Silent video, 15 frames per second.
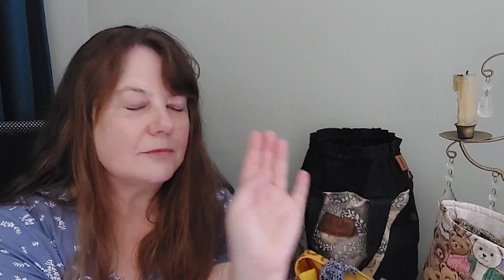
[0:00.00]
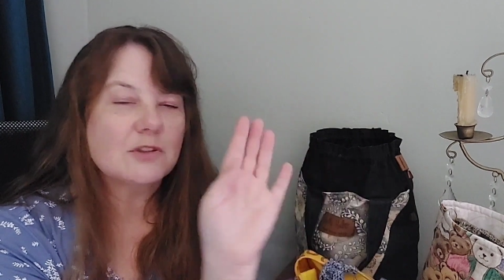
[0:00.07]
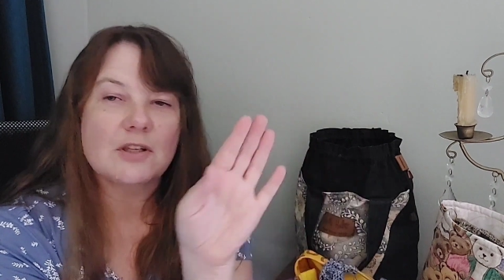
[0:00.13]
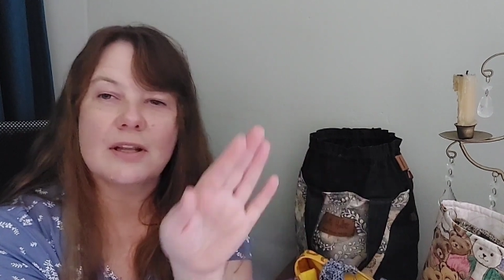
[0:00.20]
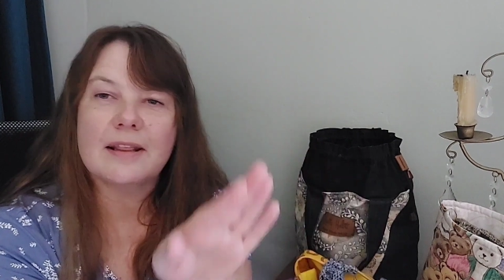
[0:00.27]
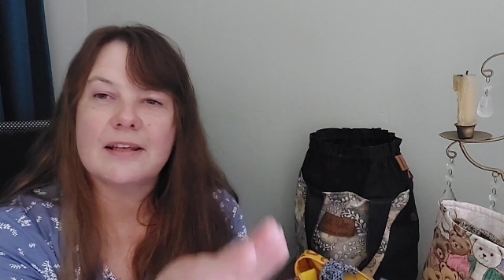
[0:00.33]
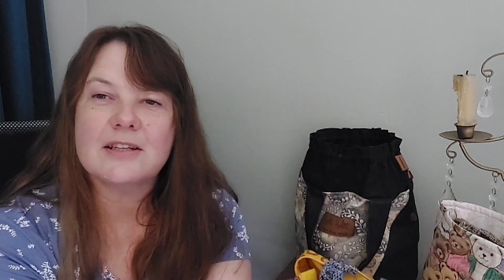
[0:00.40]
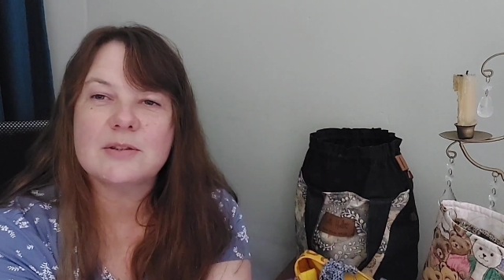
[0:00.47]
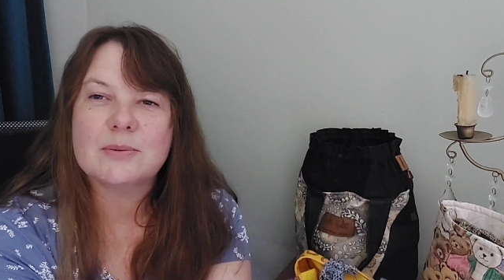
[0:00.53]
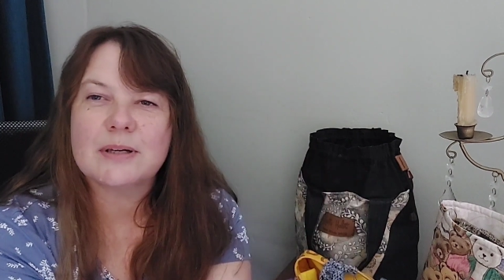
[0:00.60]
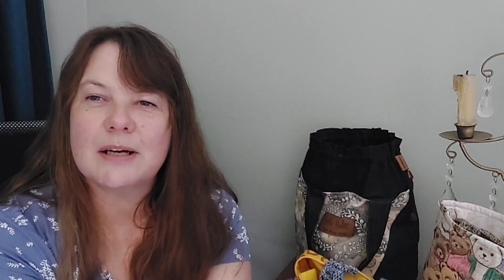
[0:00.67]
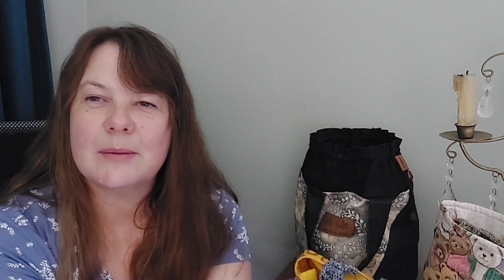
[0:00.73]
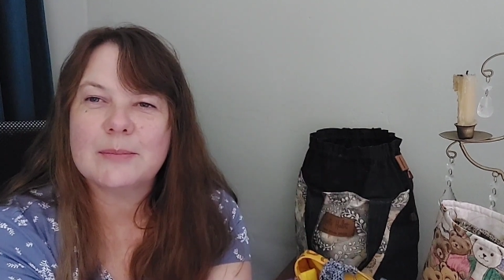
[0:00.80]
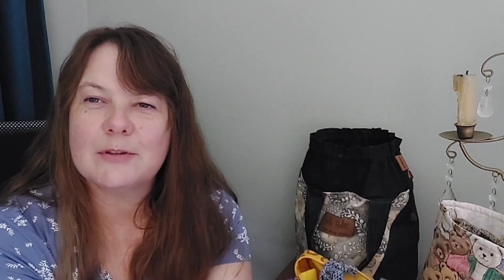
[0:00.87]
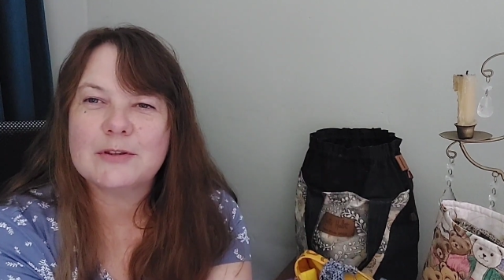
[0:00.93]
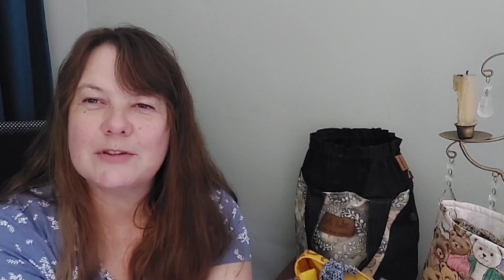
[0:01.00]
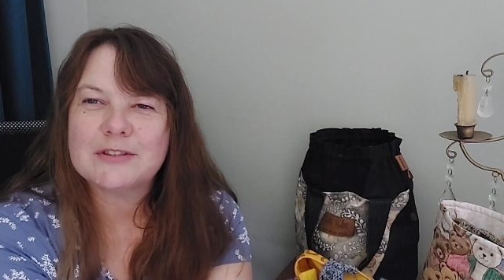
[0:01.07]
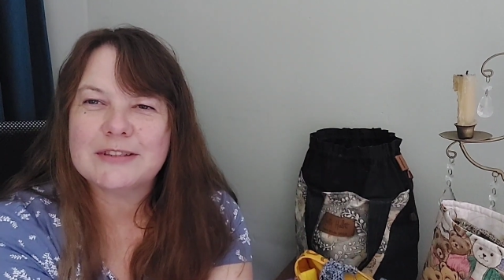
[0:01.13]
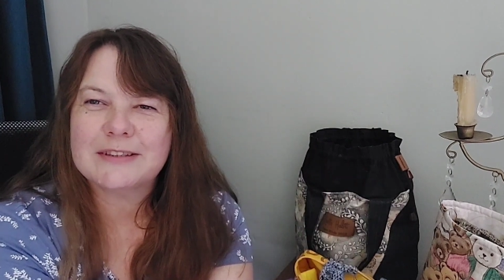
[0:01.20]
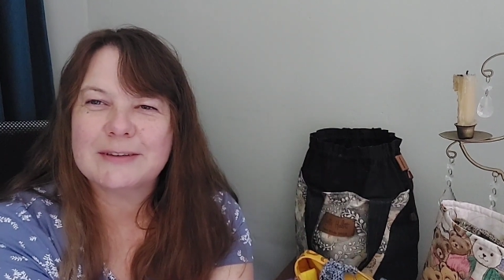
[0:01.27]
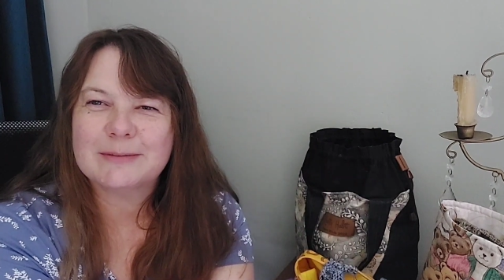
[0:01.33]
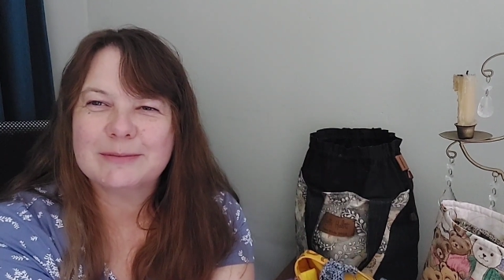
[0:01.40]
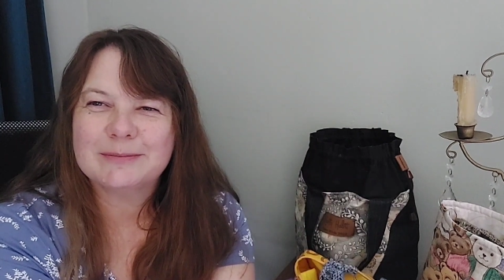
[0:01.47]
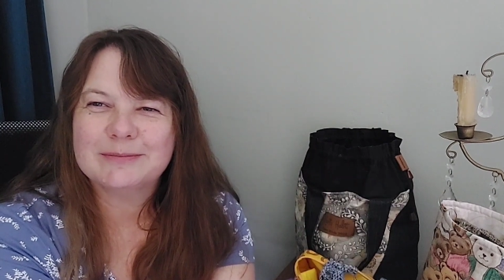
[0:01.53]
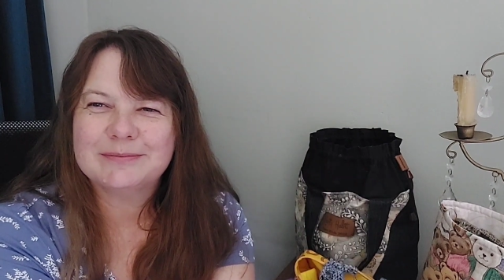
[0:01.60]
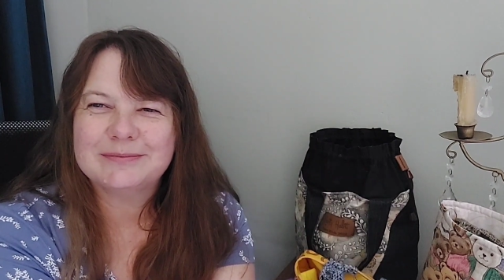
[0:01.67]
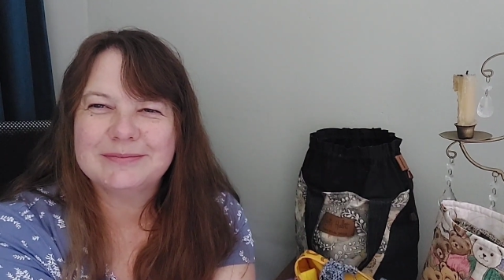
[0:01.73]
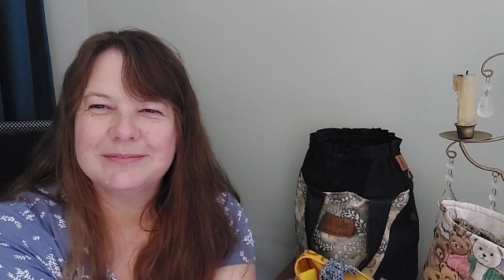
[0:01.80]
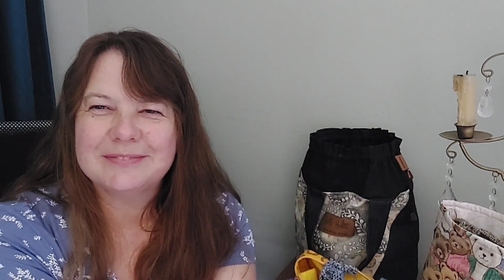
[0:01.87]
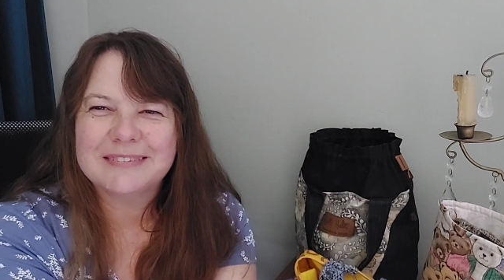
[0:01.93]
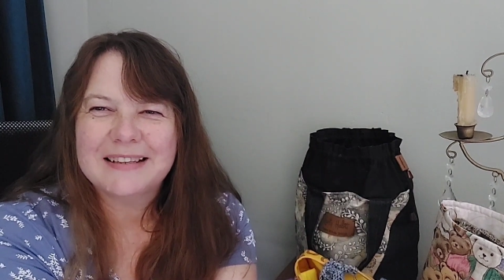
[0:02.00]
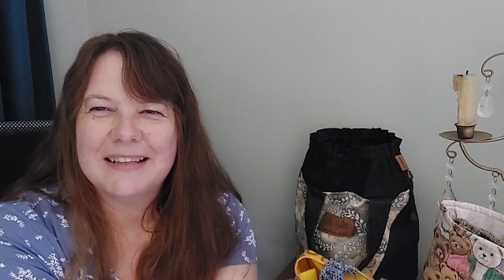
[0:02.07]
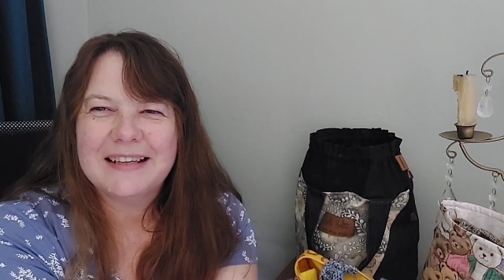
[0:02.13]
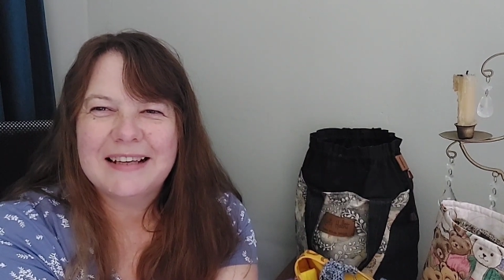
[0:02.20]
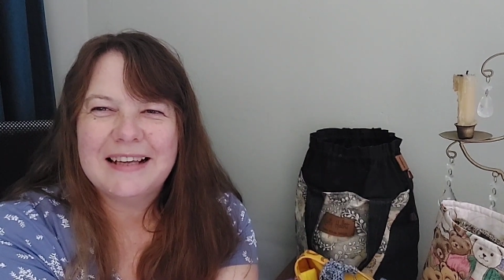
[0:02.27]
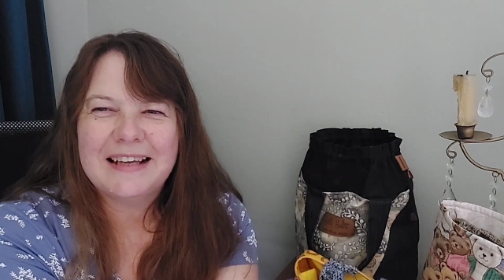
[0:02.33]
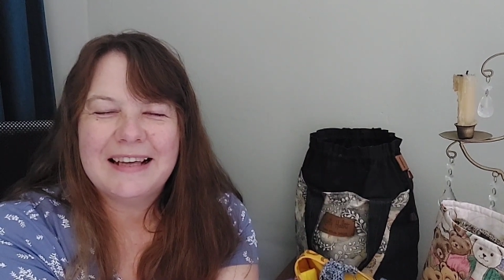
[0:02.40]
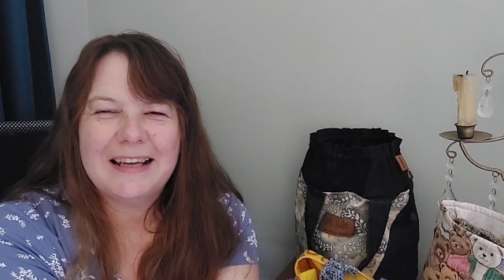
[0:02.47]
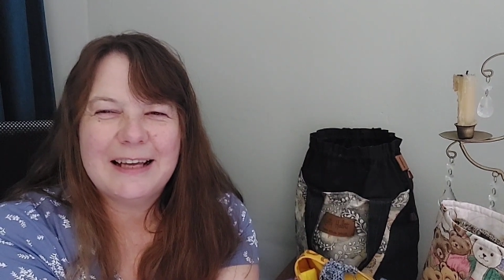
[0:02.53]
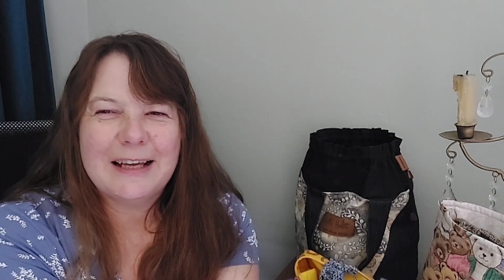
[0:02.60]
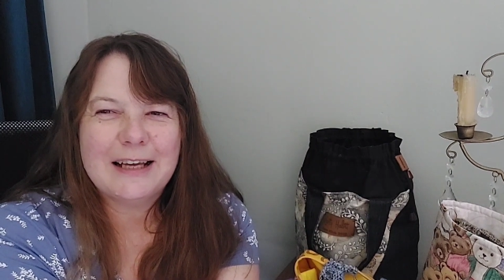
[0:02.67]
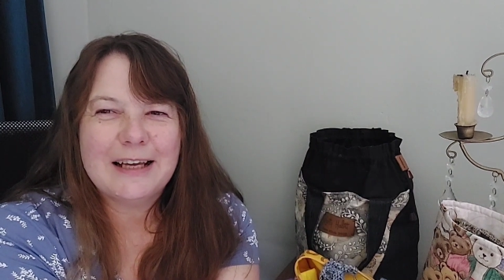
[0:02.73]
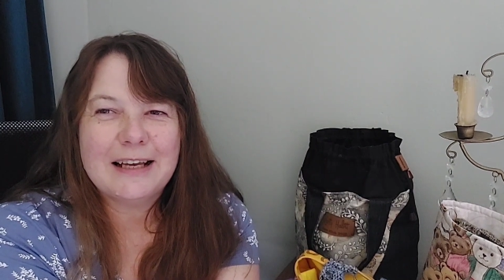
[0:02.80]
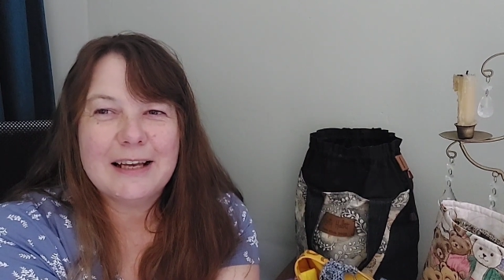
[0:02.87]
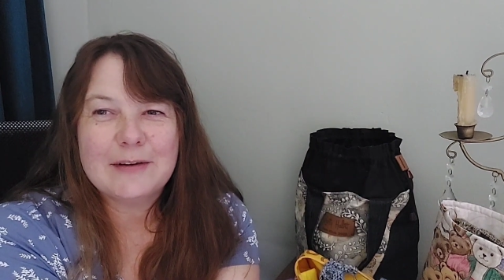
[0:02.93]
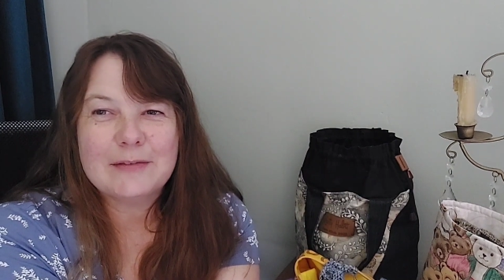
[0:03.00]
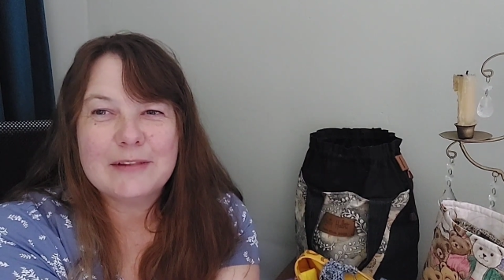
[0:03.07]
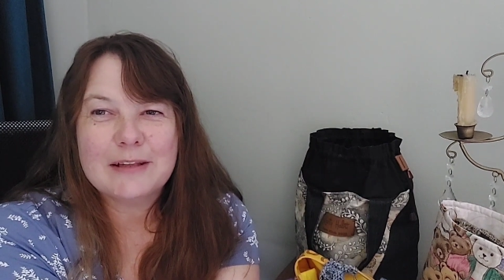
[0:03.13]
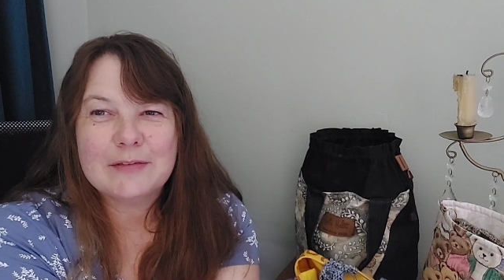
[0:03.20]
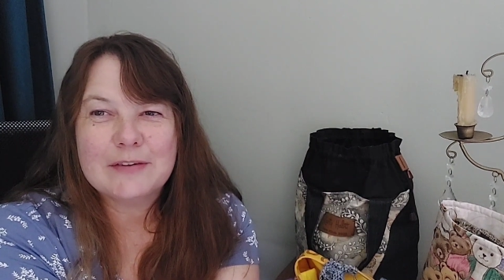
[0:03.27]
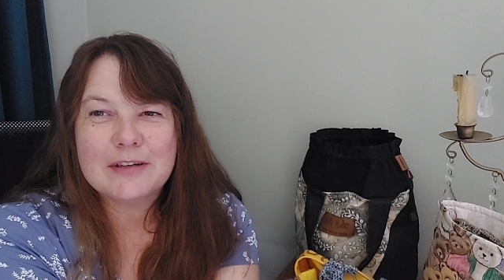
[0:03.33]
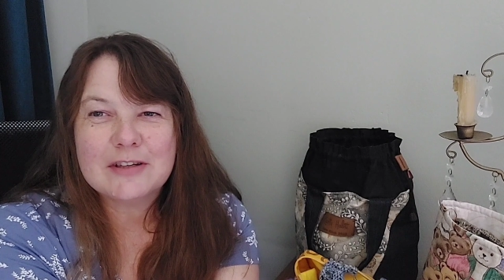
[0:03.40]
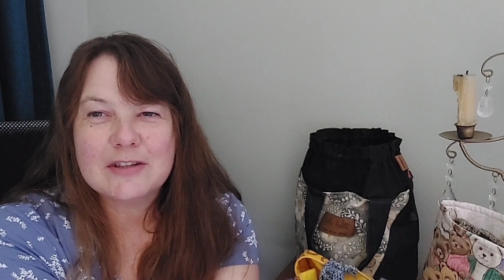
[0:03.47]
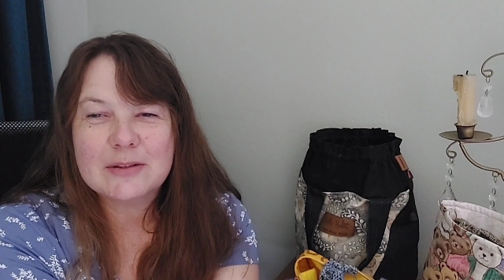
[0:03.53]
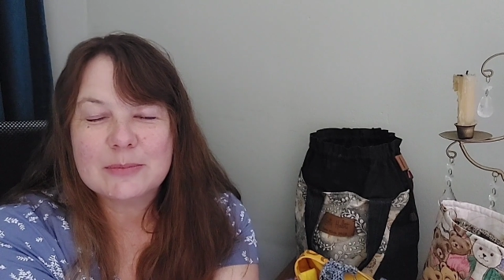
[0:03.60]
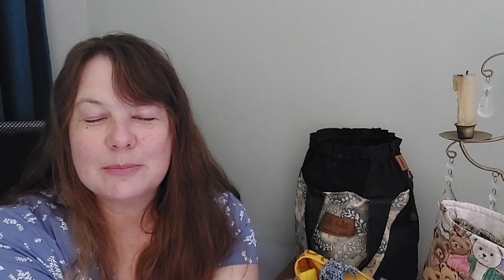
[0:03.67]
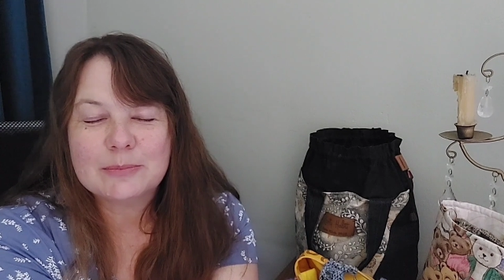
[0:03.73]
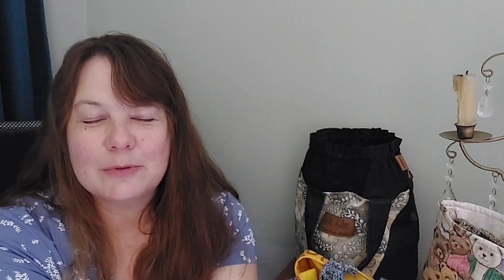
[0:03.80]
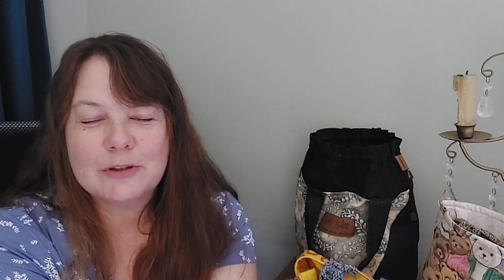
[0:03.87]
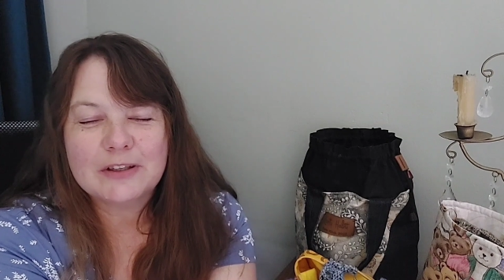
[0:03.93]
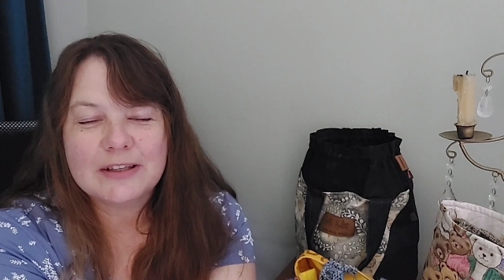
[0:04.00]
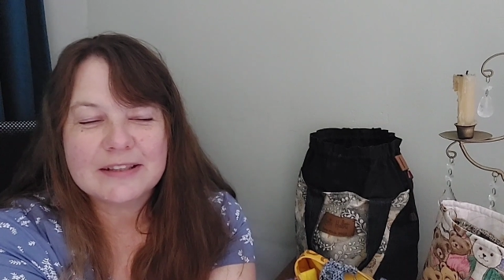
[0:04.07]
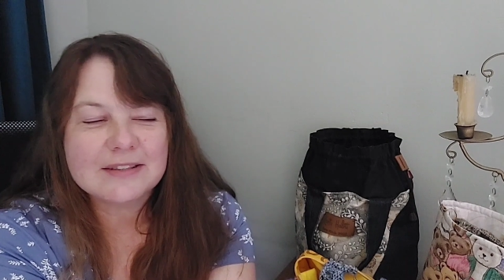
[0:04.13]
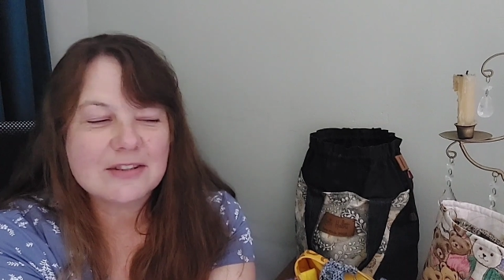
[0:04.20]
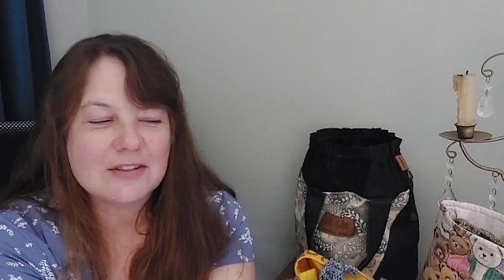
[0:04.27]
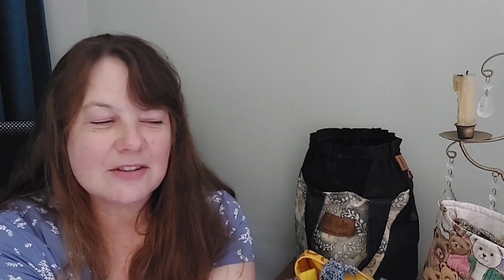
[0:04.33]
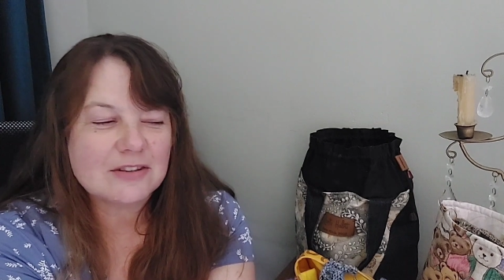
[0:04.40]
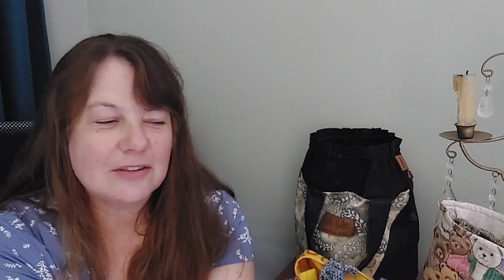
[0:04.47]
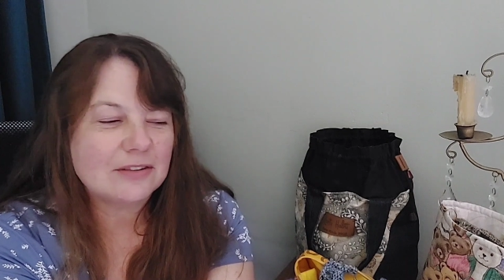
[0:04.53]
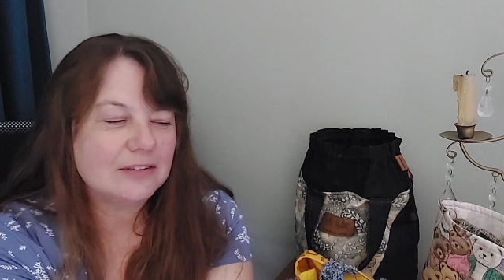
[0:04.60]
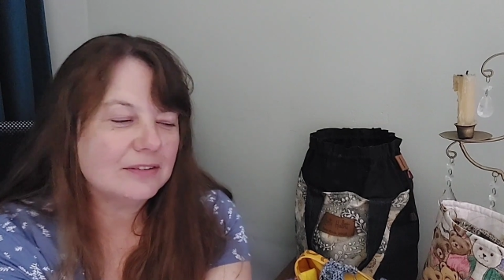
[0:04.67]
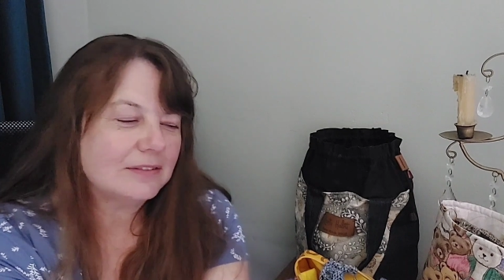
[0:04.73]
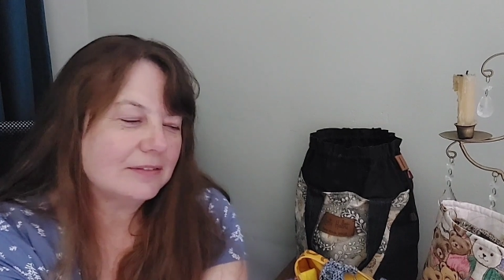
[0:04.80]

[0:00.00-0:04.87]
So that's what I'm using. I love their facial products too.